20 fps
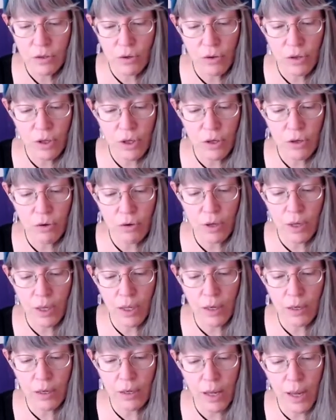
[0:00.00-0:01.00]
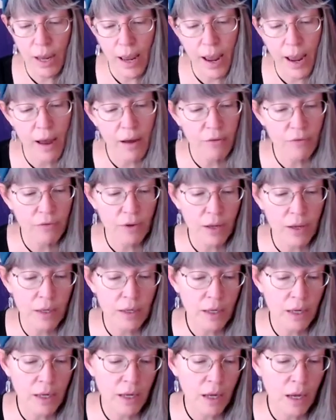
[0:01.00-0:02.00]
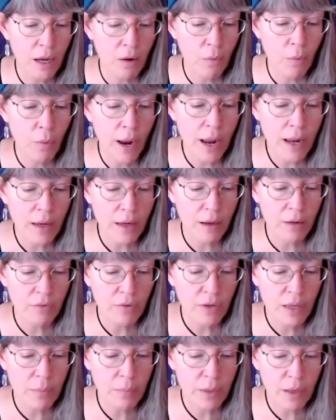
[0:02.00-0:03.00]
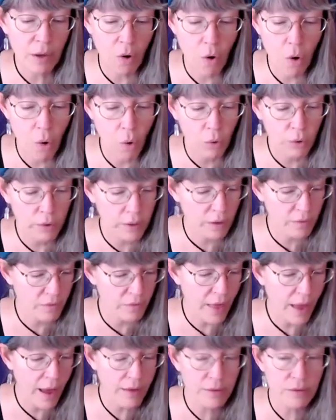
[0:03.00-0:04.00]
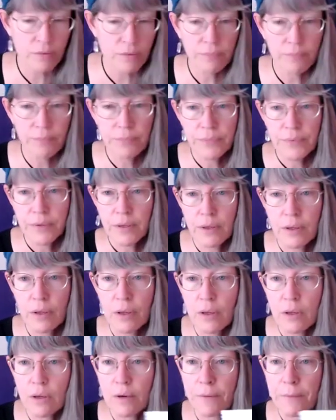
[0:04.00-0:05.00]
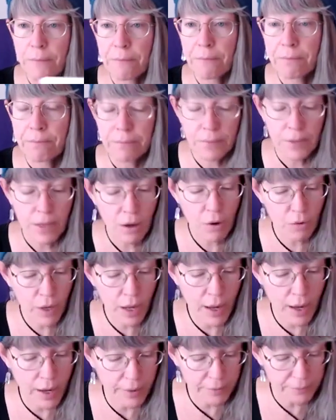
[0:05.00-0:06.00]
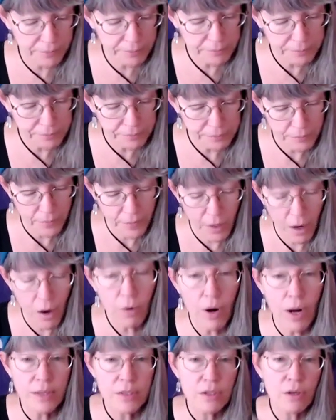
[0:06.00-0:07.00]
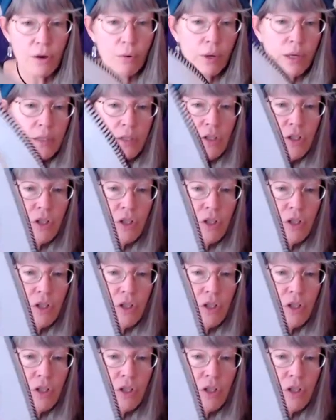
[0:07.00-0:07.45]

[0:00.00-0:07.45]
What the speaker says: so that you can have a way of keeping hold of that. Okay. All right. So